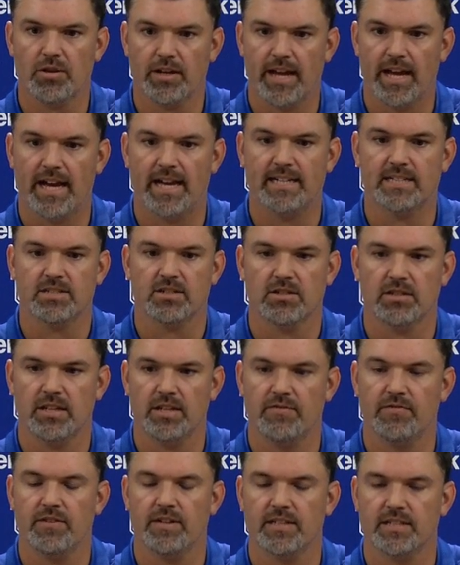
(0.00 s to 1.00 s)
the guys on
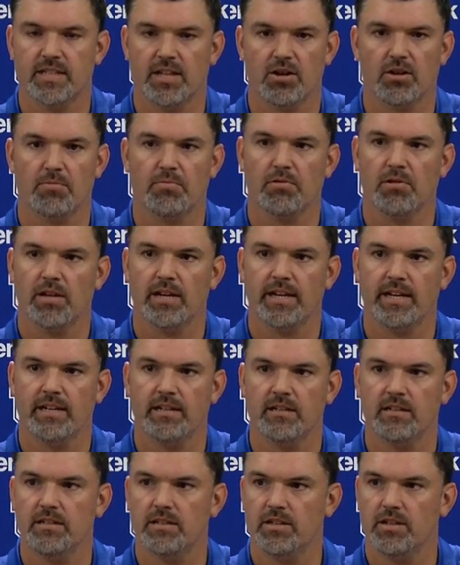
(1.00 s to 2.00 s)
defense that are playing,